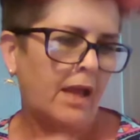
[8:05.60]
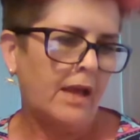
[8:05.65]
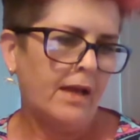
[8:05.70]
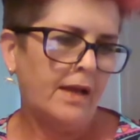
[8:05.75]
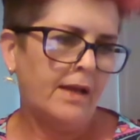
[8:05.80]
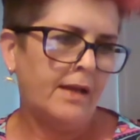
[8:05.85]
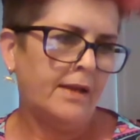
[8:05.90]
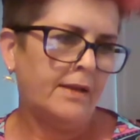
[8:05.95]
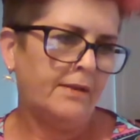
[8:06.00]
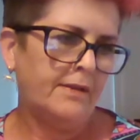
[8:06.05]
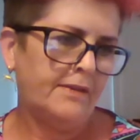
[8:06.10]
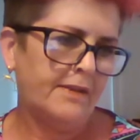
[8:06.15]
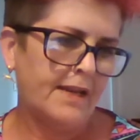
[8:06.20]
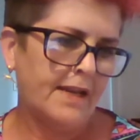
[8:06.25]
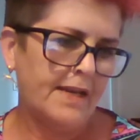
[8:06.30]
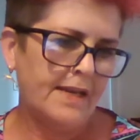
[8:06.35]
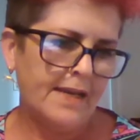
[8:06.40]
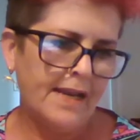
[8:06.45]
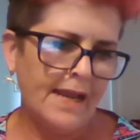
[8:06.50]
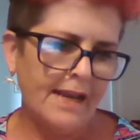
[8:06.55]
and
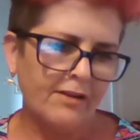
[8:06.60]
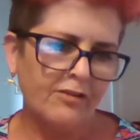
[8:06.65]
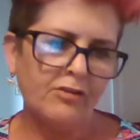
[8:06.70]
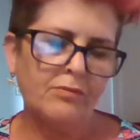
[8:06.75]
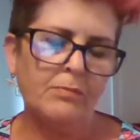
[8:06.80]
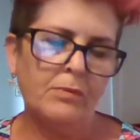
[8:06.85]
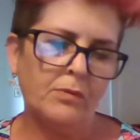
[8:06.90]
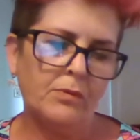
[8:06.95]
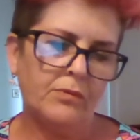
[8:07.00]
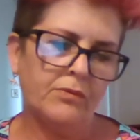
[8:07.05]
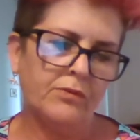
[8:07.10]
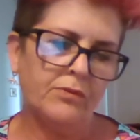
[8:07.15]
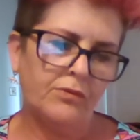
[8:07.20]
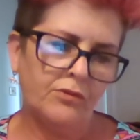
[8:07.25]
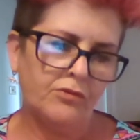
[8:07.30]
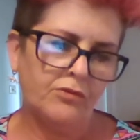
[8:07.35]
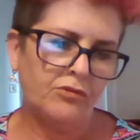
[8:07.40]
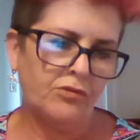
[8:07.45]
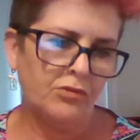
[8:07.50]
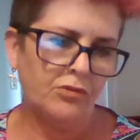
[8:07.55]
then next month,
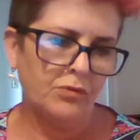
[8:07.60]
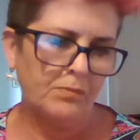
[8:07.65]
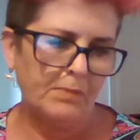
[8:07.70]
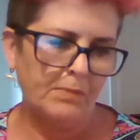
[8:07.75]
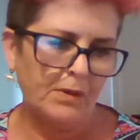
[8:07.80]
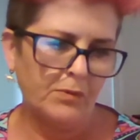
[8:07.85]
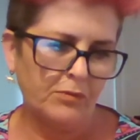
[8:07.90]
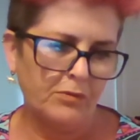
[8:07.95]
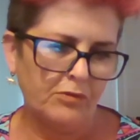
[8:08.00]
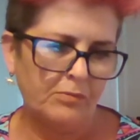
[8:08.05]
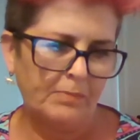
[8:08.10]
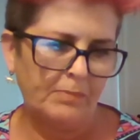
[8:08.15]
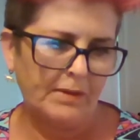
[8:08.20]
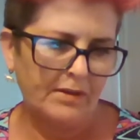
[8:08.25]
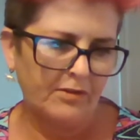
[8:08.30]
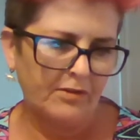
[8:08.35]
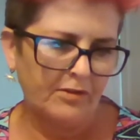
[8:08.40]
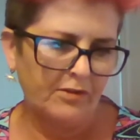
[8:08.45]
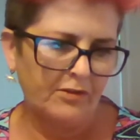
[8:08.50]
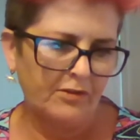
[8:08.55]
there's two bonus
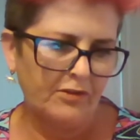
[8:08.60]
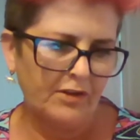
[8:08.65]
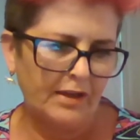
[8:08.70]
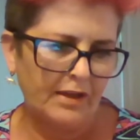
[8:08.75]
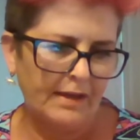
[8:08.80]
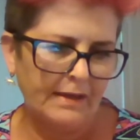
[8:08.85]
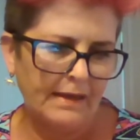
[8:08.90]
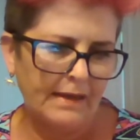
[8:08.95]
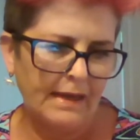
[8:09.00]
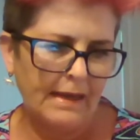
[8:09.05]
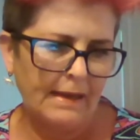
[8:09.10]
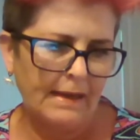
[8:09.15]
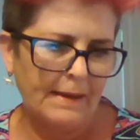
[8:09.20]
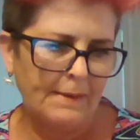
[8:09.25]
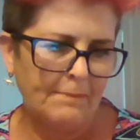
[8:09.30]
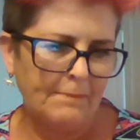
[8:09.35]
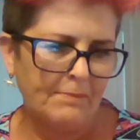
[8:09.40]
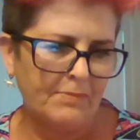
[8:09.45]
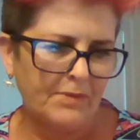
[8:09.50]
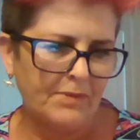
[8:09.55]
patterns in.
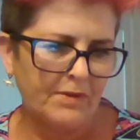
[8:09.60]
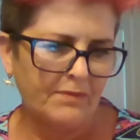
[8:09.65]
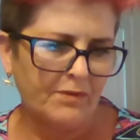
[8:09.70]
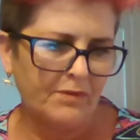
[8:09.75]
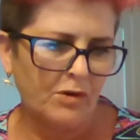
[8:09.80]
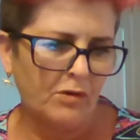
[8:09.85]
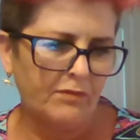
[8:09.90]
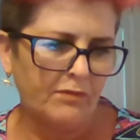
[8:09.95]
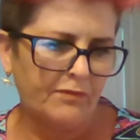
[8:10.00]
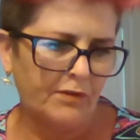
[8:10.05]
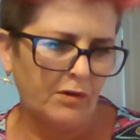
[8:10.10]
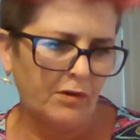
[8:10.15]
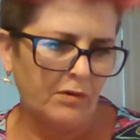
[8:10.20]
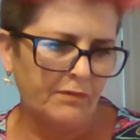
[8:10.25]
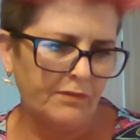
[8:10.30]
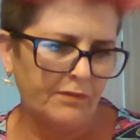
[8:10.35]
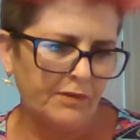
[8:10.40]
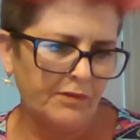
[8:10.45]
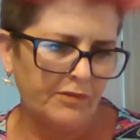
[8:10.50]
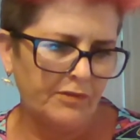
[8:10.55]
Um, you've got
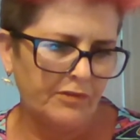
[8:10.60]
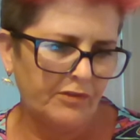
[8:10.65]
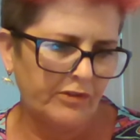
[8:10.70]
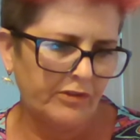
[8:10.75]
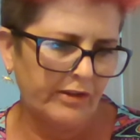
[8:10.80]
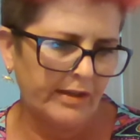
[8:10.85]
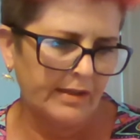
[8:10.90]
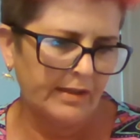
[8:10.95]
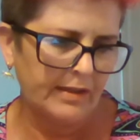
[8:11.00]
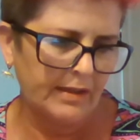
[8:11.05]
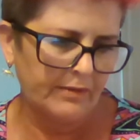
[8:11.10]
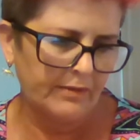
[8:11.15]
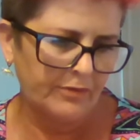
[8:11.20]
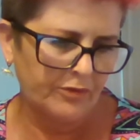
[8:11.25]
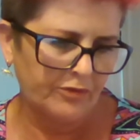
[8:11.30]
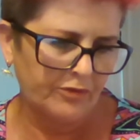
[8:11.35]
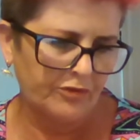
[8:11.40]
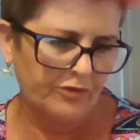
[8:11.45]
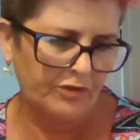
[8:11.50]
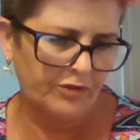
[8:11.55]
four versatile
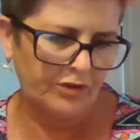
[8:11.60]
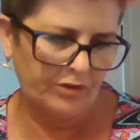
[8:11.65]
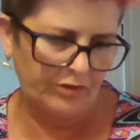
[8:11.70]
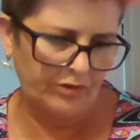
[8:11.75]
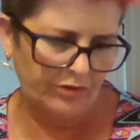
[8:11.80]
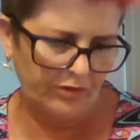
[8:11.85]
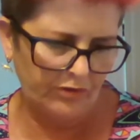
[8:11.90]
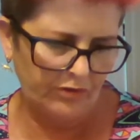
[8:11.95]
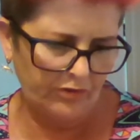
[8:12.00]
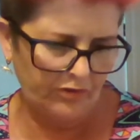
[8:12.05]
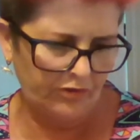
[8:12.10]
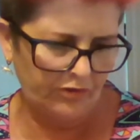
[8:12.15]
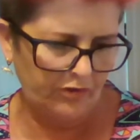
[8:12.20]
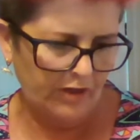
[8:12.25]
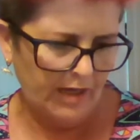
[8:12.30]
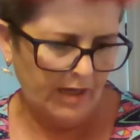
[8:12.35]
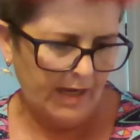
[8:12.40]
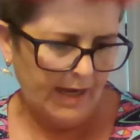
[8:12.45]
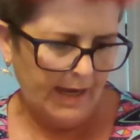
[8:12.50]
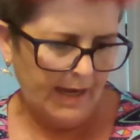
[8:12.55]
gathered
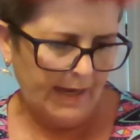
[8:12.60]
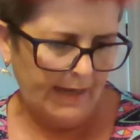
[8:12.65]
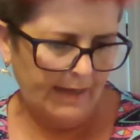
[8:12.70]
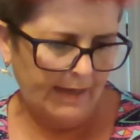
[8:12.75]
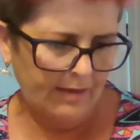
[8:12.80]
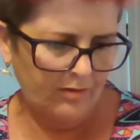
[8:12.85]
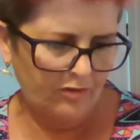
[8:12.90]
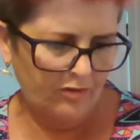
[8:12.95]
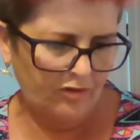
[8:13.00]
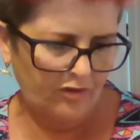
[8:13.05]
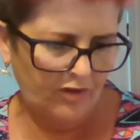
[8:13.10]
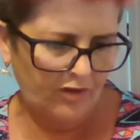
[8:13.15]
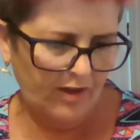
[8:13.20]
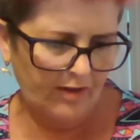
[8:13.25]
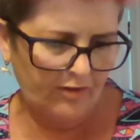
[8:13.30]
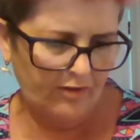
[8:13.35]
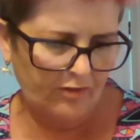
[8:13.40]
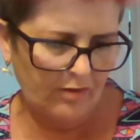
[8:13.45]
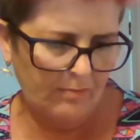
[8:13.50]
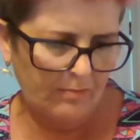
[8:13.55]
skirts and
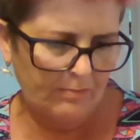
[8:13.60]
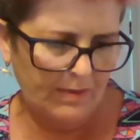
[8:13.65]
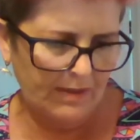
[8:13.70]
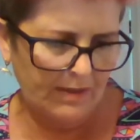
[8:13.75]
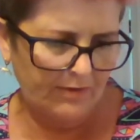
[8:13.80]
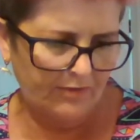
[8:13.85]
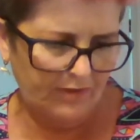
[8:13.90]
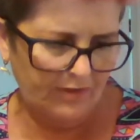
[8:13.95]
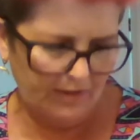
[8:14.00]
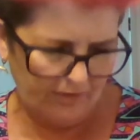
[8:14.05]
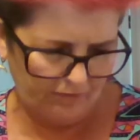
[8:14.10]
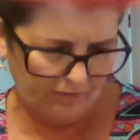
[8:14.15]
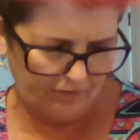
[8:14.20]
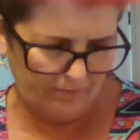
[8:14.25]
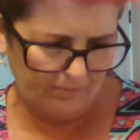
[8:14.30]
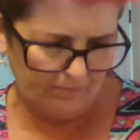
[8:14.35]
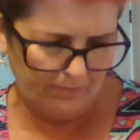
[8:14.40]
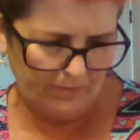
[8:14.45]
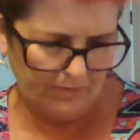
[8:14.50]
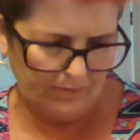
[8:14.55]
six basic
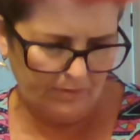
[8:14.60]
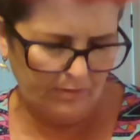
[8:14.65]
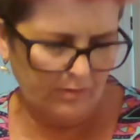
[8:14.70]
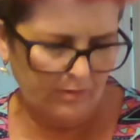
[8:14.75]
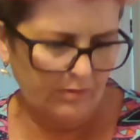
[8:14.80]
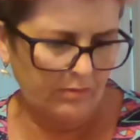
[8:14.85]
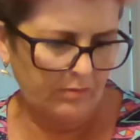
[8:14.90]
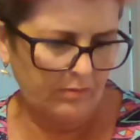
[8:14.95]
simple